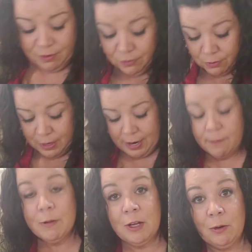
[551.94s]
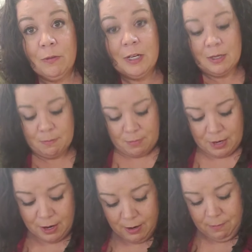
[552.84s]
So I've been using
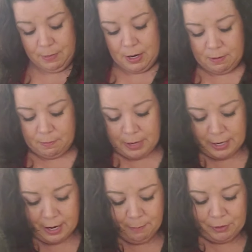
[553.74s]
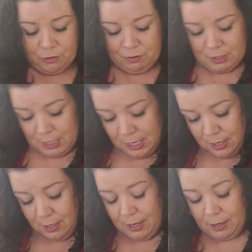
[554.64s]
my
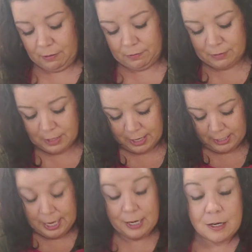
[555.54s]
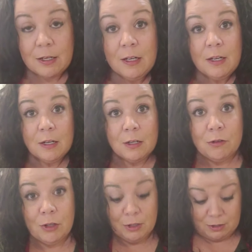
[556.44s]
opportunity as I get it
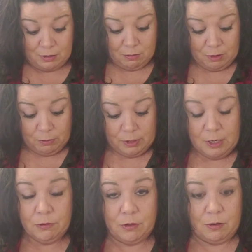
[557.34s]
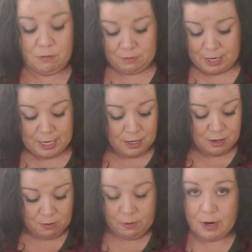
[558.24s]
to learn to work with yeast dough. I
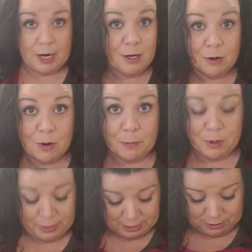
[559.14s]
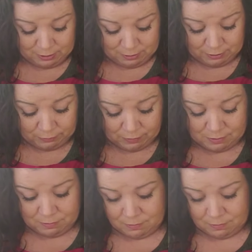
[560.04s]
didn't grow up knowing how to do this.